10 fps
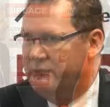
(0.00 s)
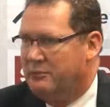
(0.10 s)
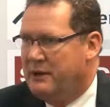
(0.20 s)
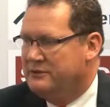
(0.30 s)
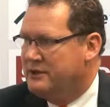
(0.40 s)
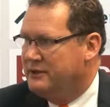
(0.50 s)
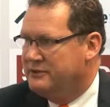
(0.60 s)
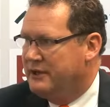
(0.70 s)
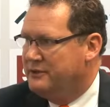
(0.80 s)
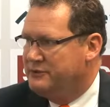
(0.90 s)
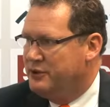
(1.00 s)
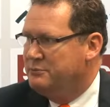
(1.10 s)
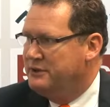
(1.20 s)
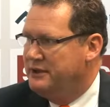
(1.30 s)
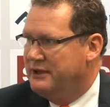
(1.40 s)
from outside of
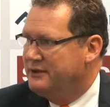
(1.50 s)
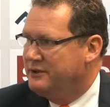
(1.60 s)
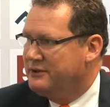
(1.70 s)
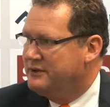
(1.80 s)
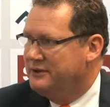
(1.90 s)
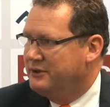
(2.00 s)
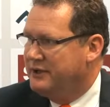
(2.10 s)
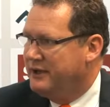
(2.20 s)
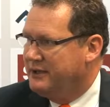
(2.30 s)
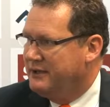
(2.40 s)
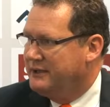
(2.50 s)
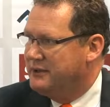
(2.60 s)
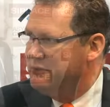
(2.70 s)
Germany are not there like they